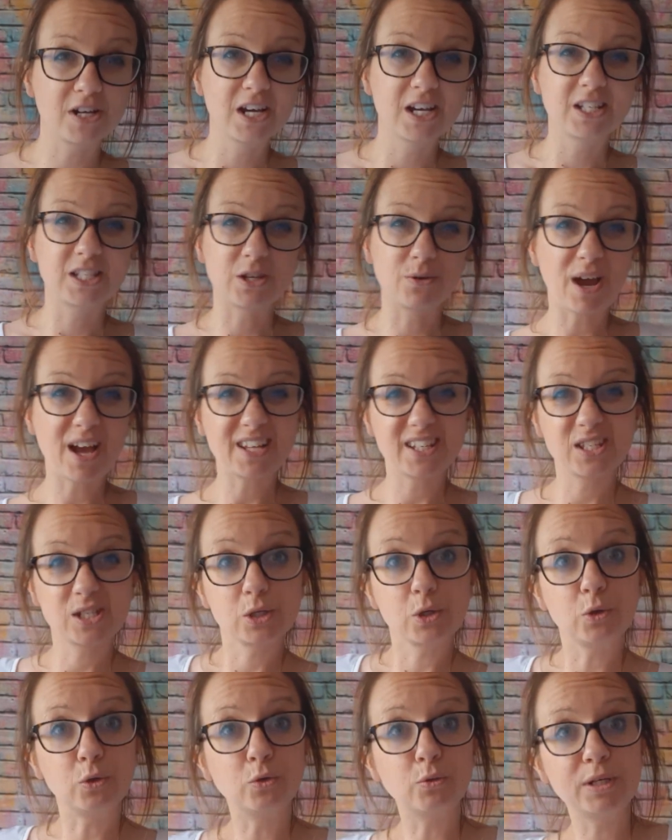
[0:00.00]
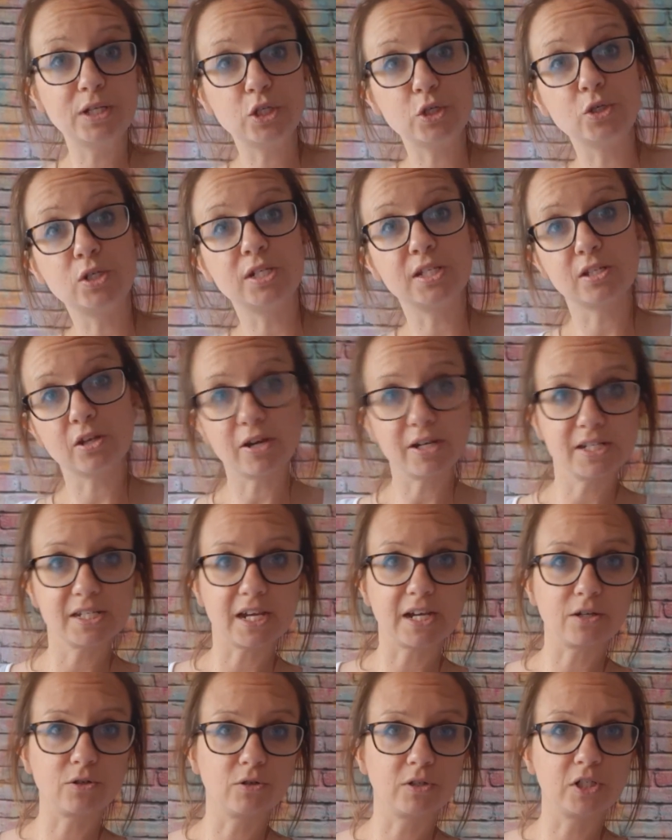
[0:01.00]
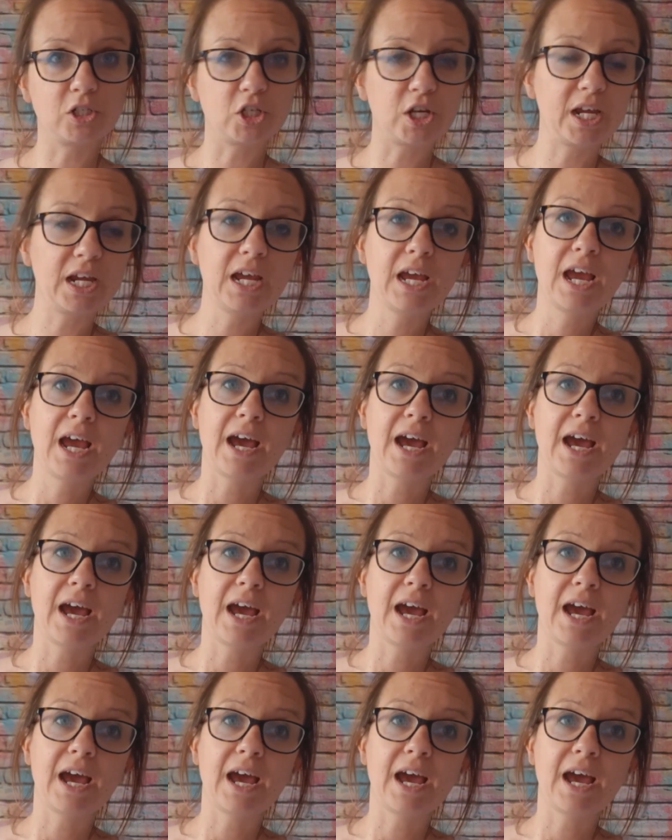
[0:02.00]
So at school, we do design technology,